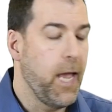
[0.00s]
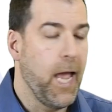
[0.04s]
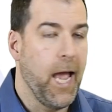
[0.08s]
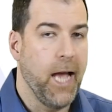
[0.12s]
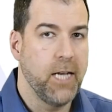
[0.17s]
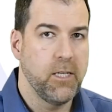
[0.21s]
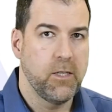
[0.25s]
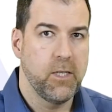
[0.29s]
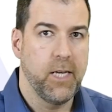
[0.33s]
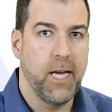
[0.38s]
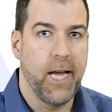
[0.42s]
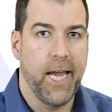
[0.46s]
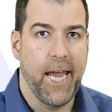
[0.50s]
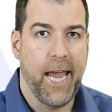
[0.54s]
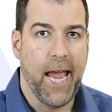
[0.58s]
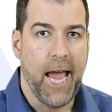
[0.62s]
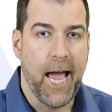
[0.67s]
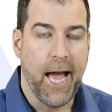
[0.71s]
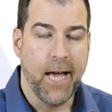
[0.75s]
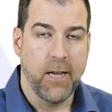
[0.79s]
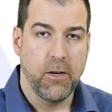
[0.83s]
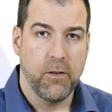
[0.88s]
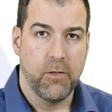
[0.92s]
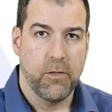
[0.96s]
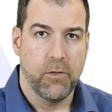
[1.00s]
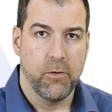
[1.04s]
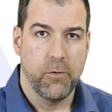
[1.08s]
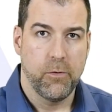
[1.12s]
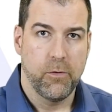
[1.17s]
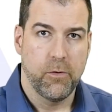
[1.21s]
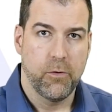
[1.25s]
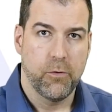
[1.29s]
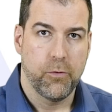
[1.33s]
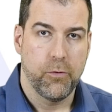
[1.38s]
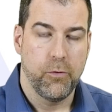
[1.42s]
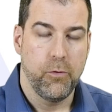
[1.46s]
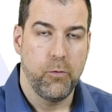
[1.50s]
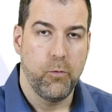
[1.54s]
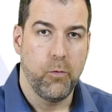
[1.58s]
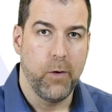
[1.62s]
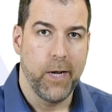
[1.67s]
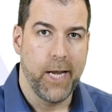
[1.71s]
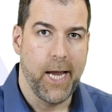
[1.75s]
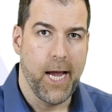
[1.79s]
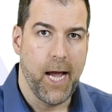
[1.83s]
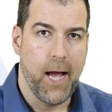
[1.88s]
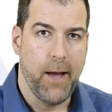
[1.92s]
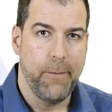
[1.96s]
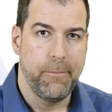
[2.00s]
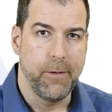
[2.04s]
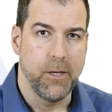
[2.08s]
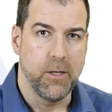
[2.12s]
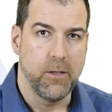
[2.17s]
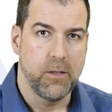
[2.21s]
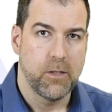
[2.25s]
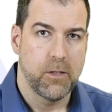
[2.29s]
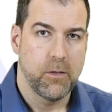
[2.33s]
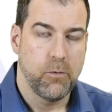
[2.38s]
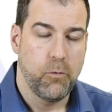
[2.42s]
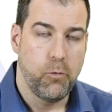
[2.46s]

As I add a third crew, what happens?